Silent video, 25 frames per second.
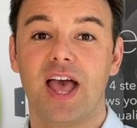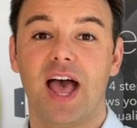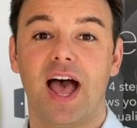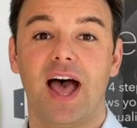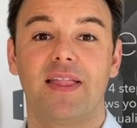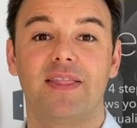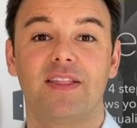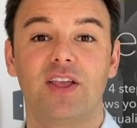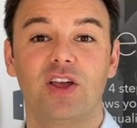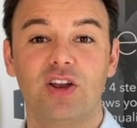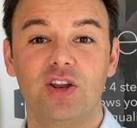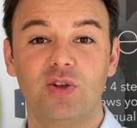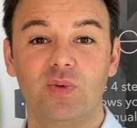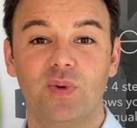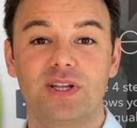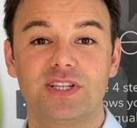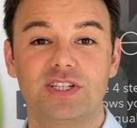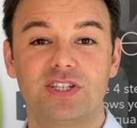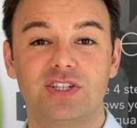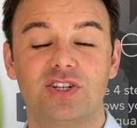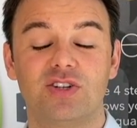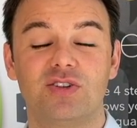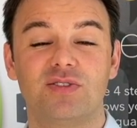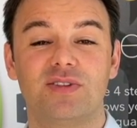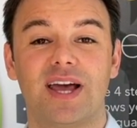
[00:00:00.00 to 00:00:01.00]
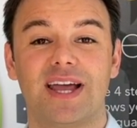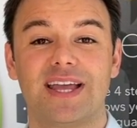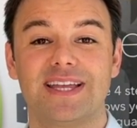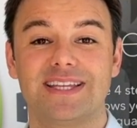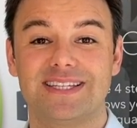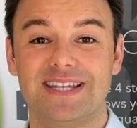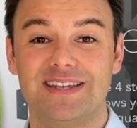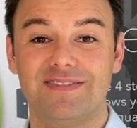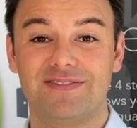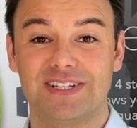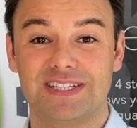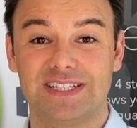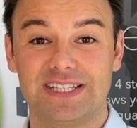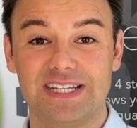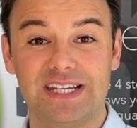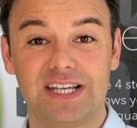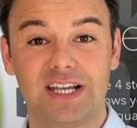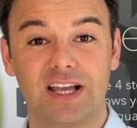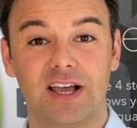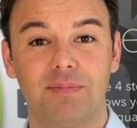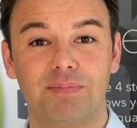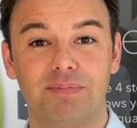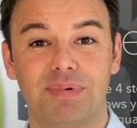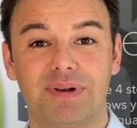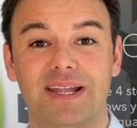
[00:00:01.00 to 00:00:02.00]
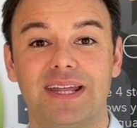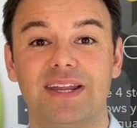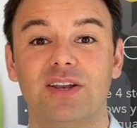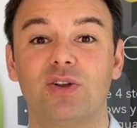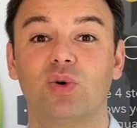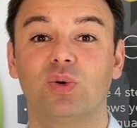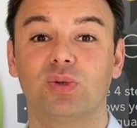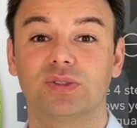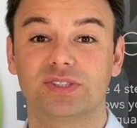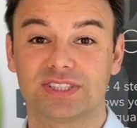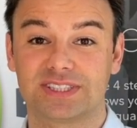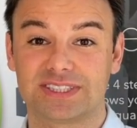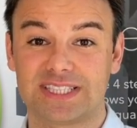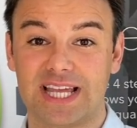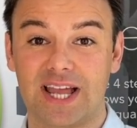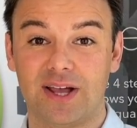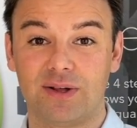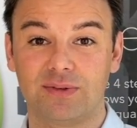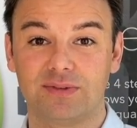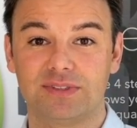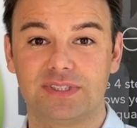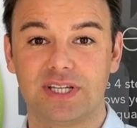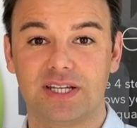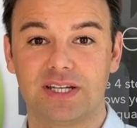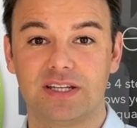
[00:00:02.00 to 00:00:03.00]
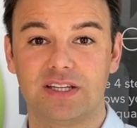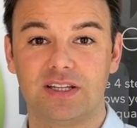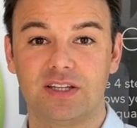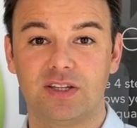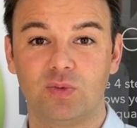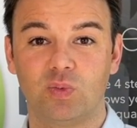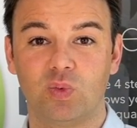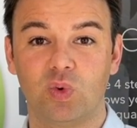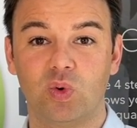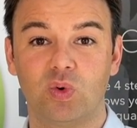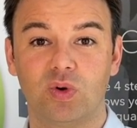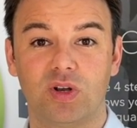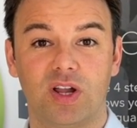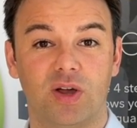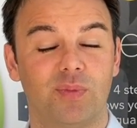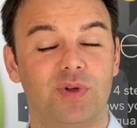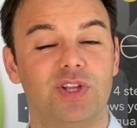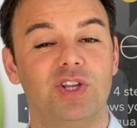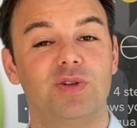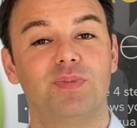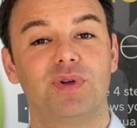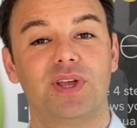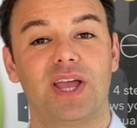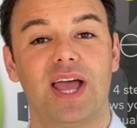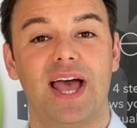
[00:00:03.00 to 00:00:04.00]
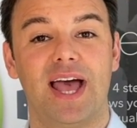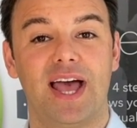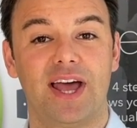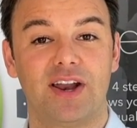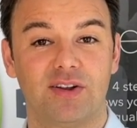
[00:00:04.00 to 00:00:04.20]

and the only way to do that is either decrease decoupling or sound deadening the wall, like when you put your hand